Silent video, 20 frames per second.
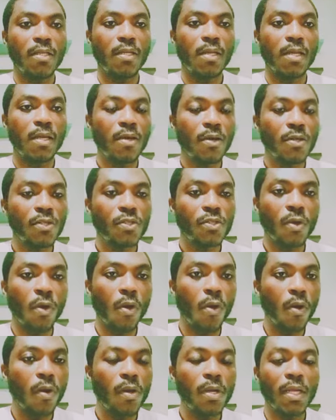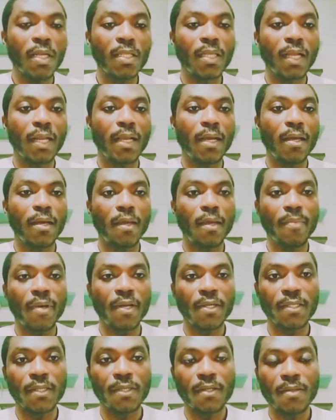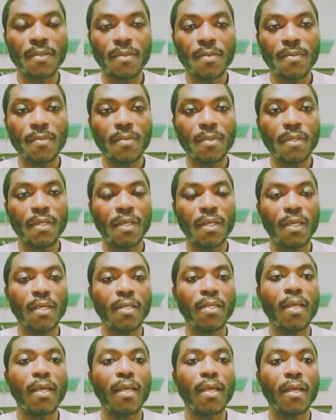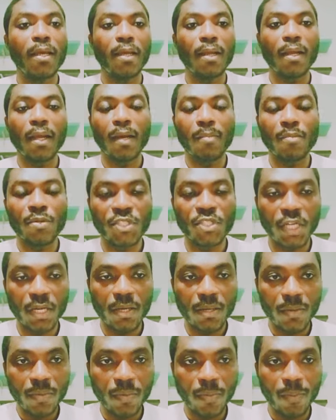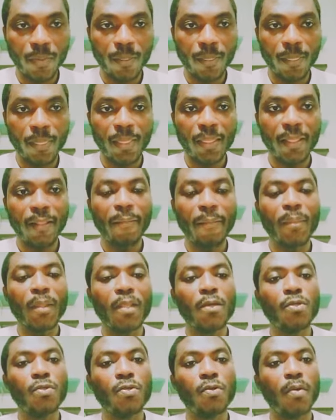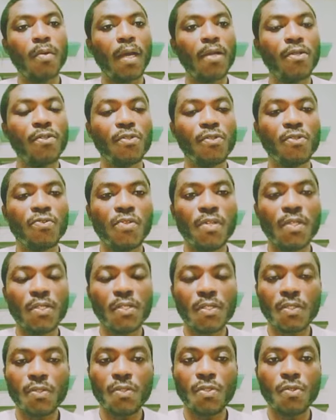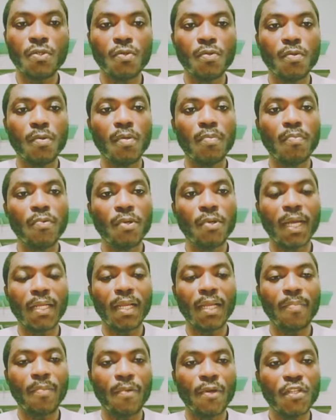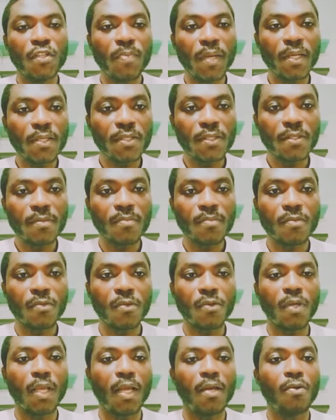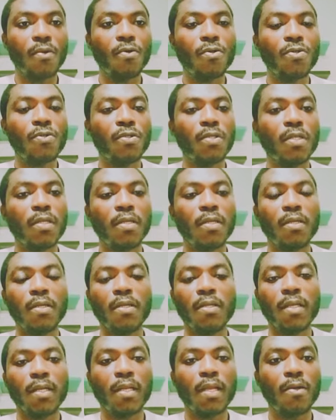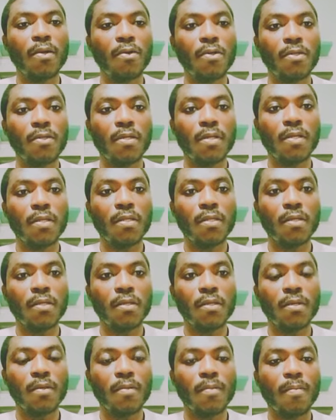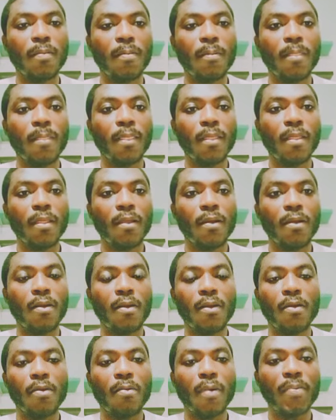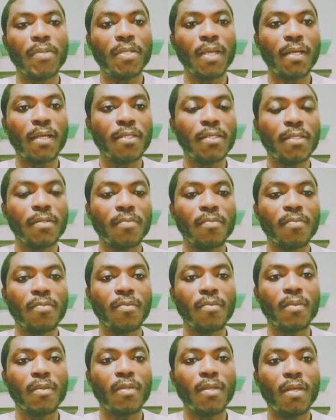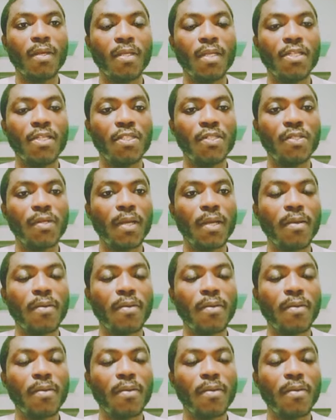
Lagos or Italian embassy in Abuja. So how do you do this? You book an appointment. You can go to the Italian consulate website in Nigeria.